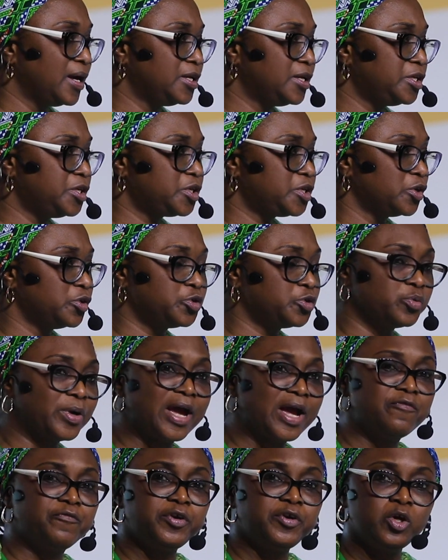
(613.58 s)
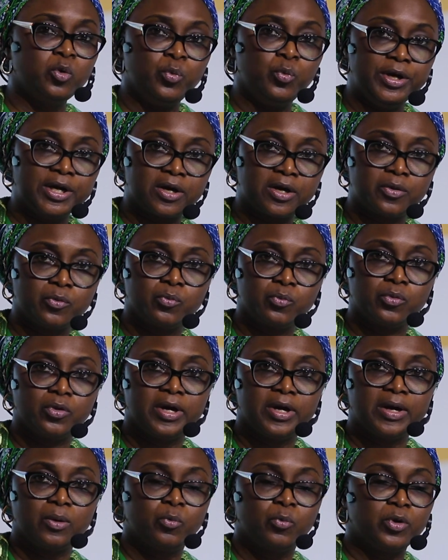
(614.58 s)
addition to every week,
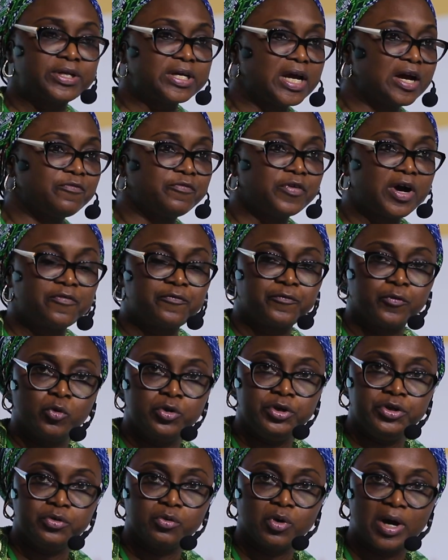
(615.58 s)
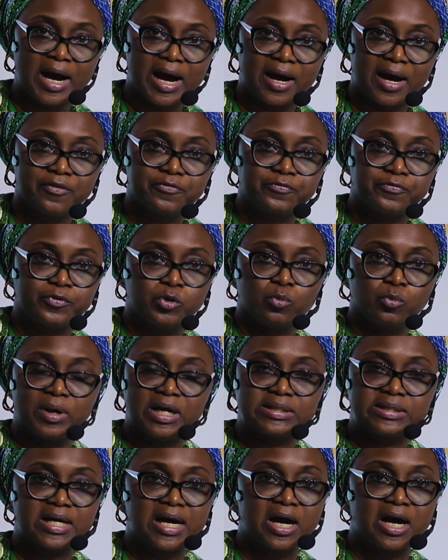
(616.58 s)
whichever phone you have, no
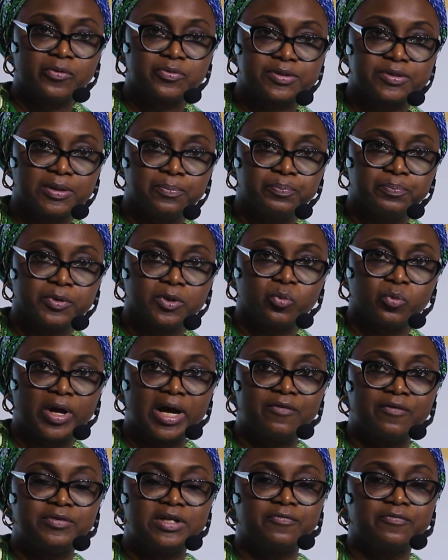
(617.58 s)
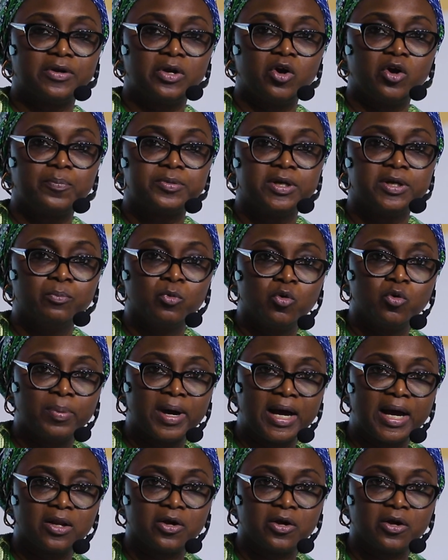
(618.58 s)
matter how simple, we have developed a mobile